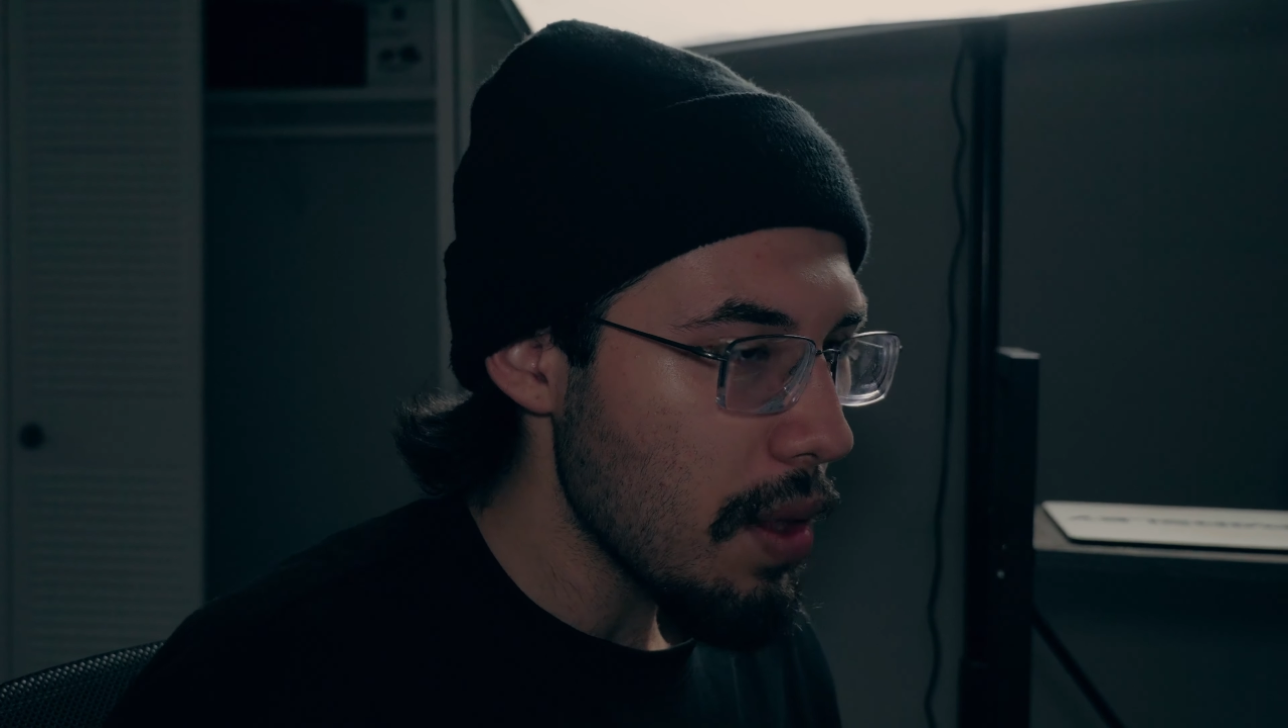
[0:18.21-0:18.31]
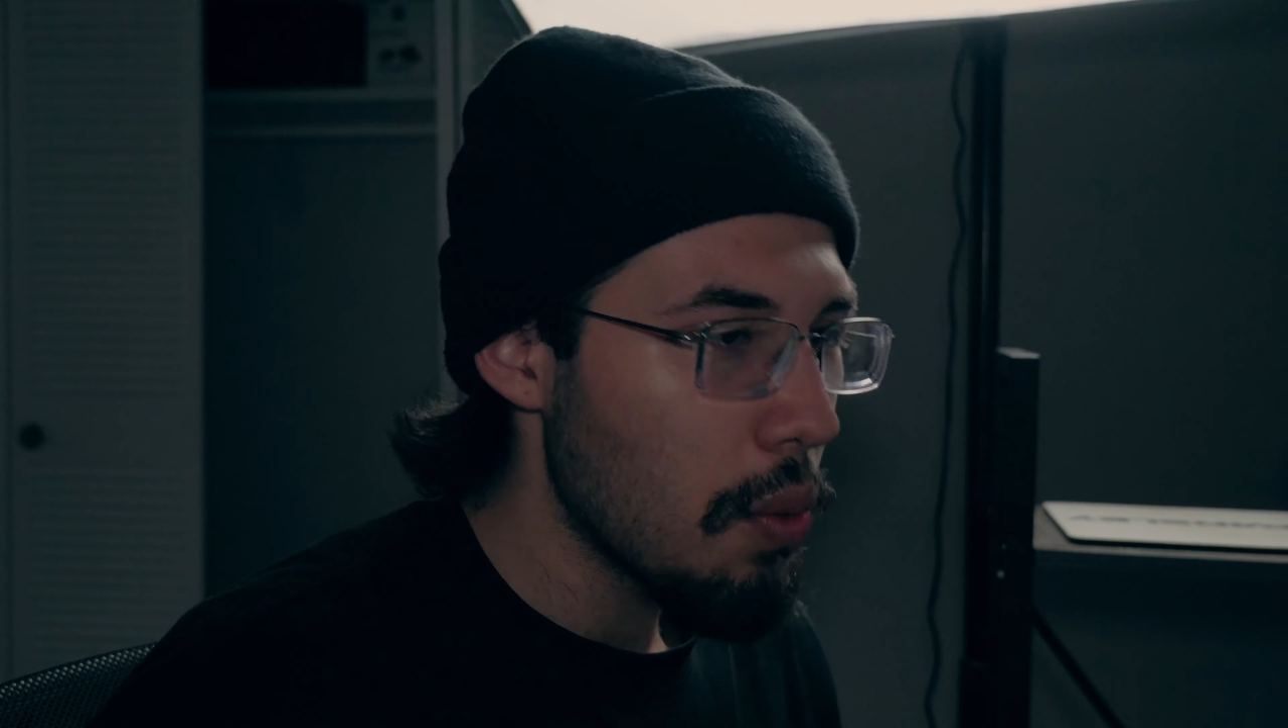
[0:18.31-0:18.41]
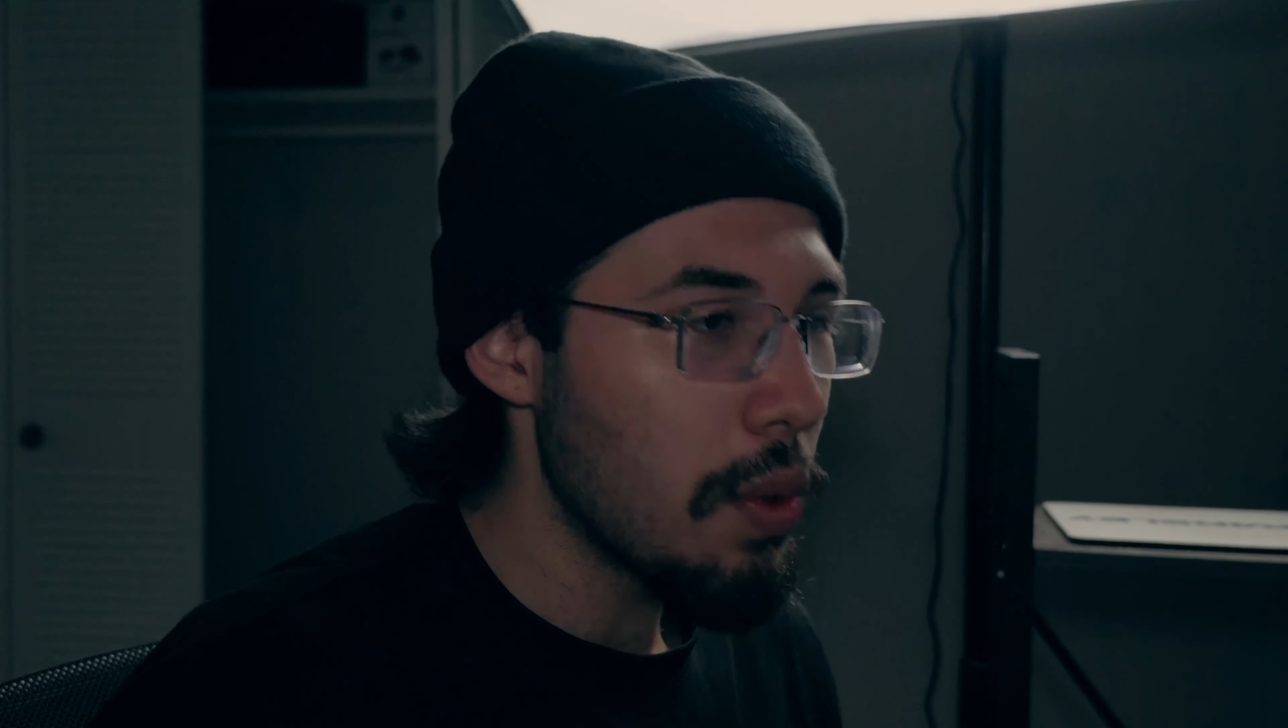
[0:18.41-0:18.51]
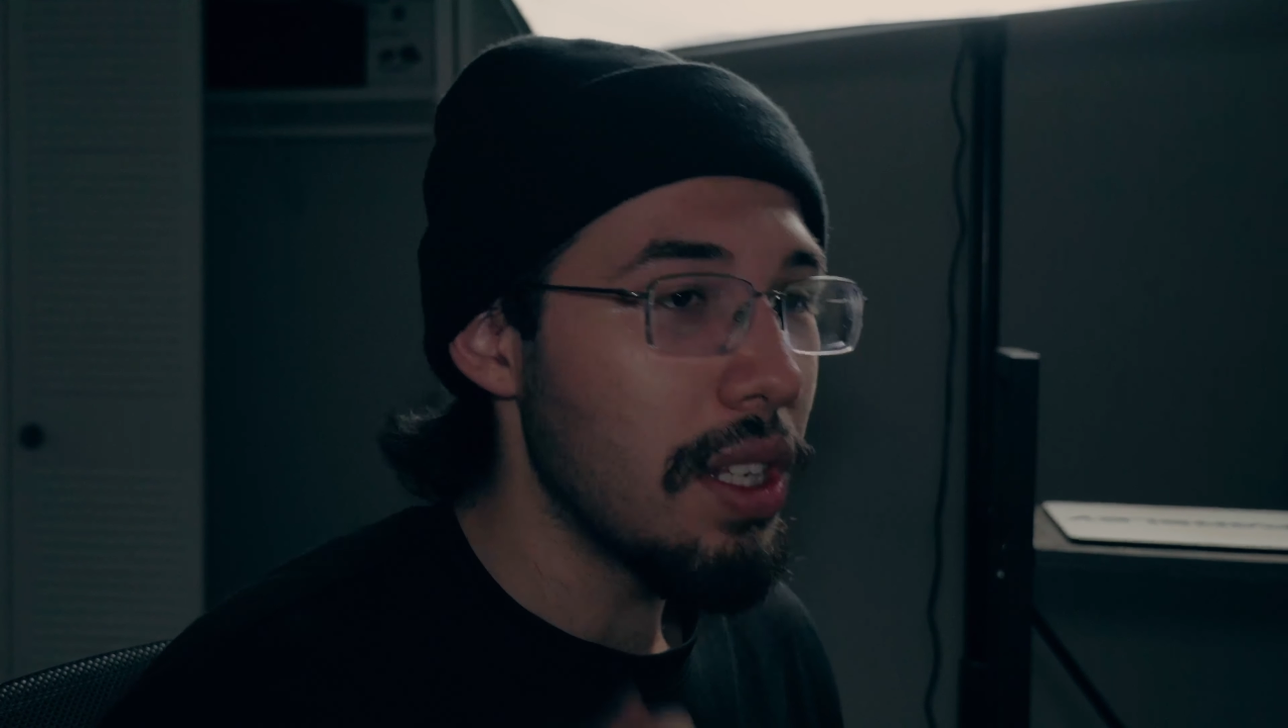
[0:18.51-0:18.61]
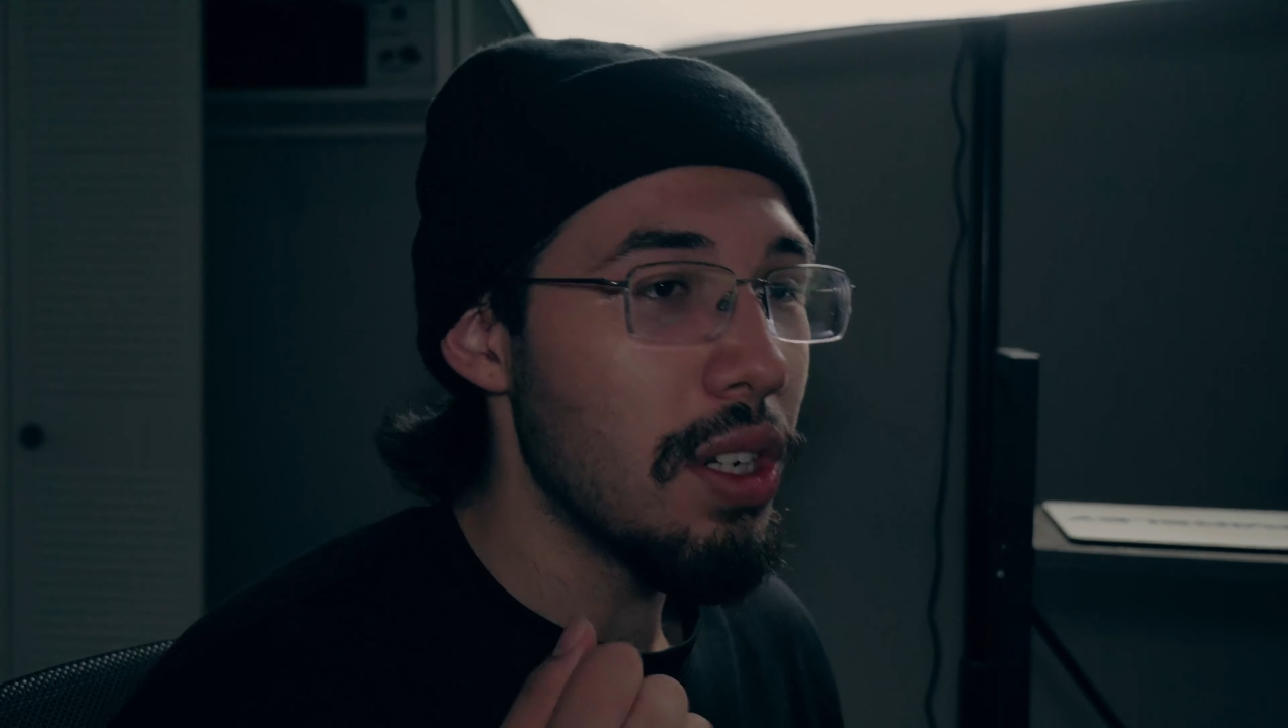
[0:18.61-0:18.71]

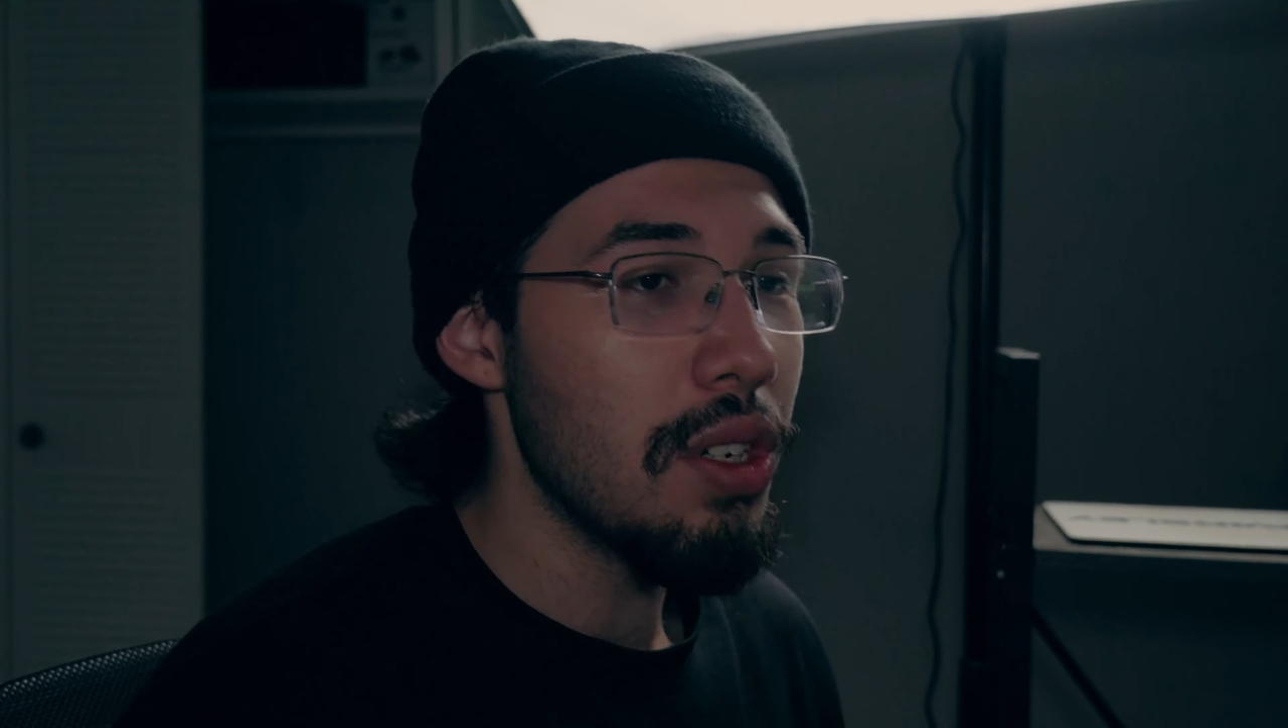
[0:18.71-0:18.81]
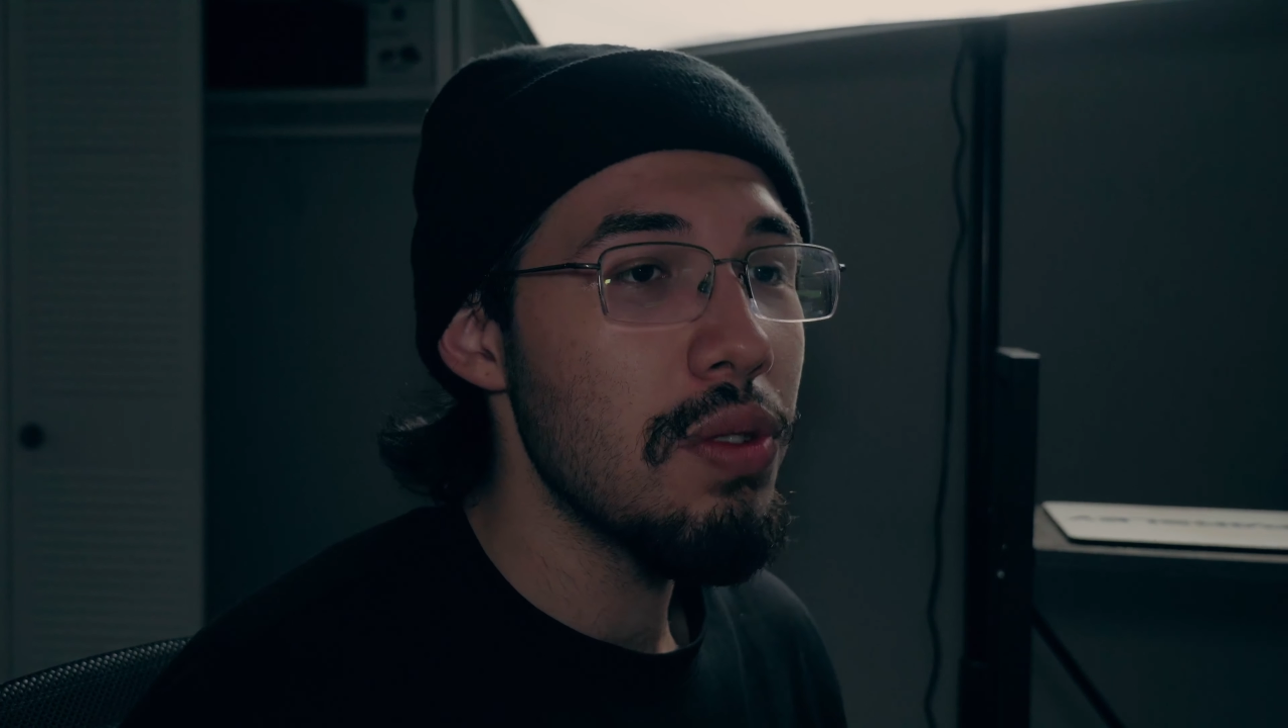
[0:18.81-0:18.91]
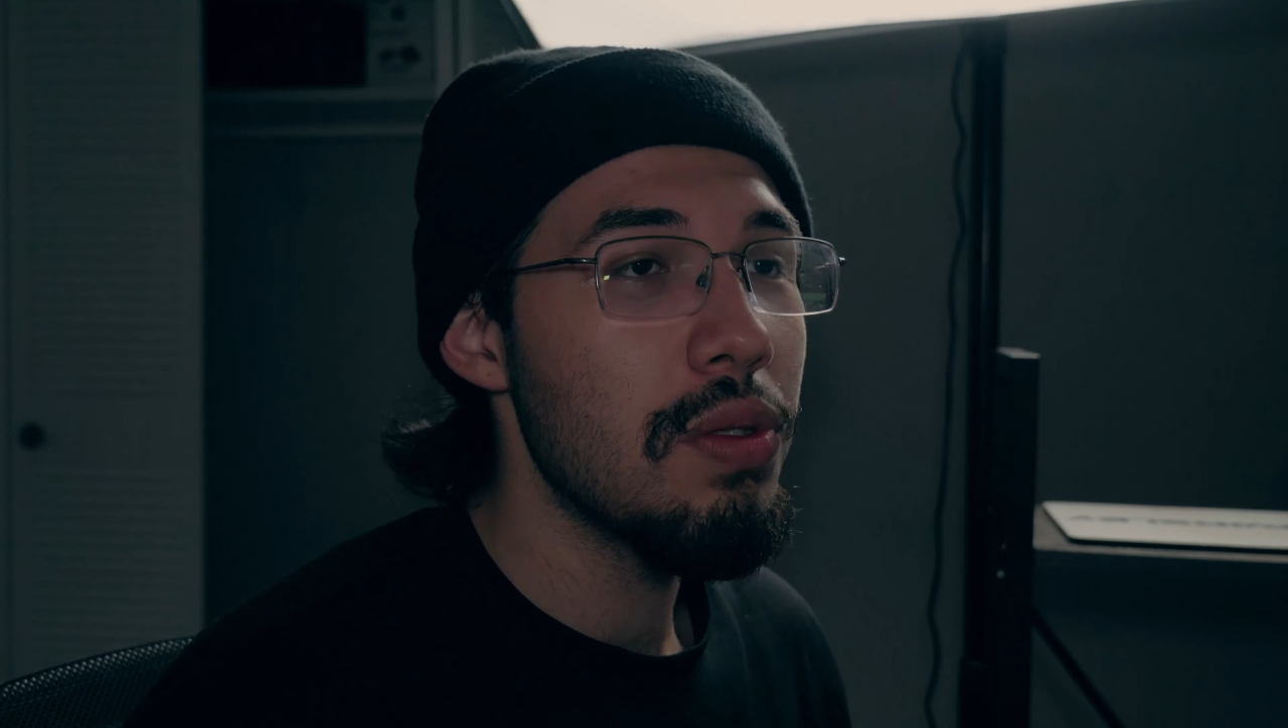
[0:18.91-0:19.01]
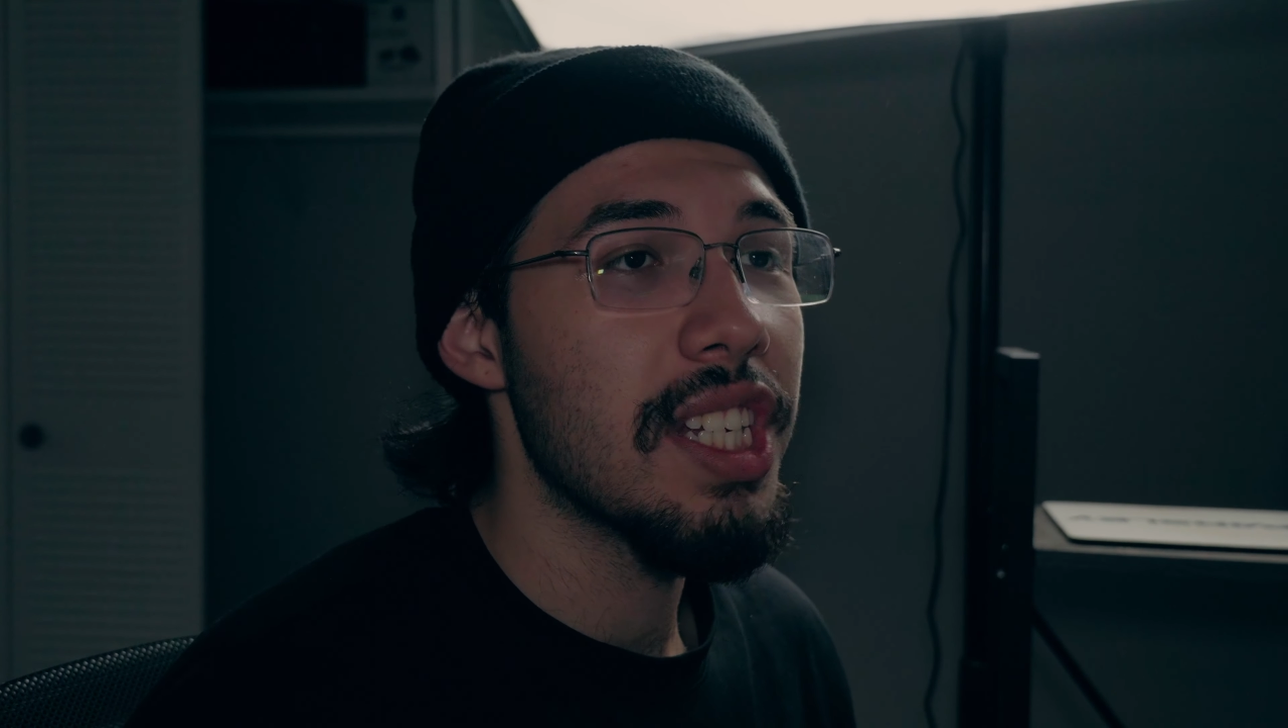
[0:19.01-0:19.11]
When the new